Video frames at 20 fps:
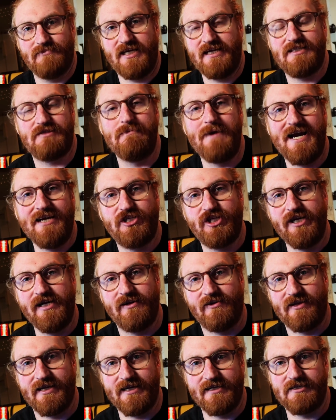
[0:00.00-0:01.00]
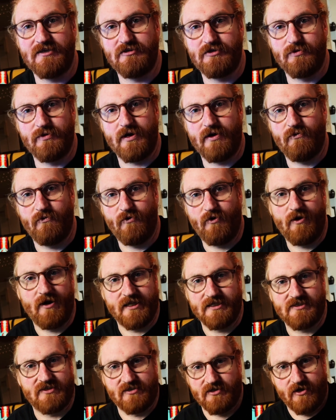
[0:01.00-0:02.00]
it's my channel, I get to do what I
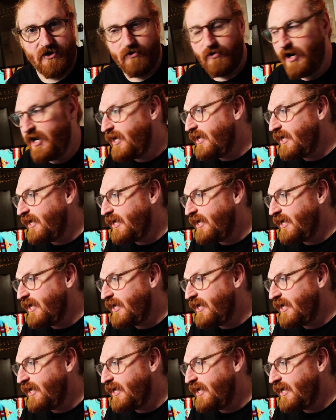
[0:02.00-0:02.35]
want. So